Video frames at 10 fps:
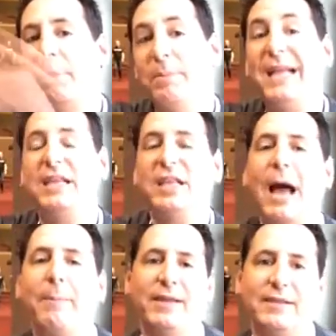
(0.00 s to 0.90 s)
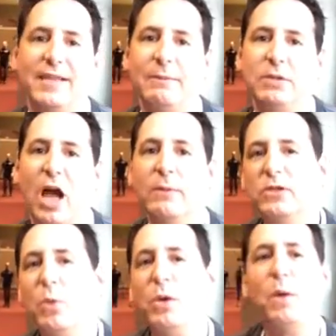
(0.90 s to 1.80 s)
bake the top at the same time.
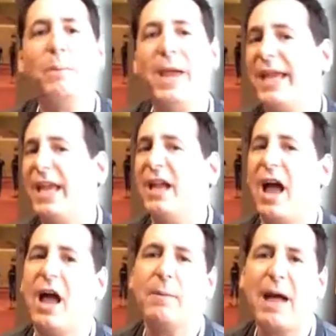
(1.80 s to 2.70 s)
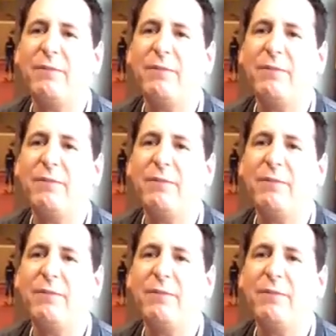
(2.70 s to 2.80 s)
So we were baking. I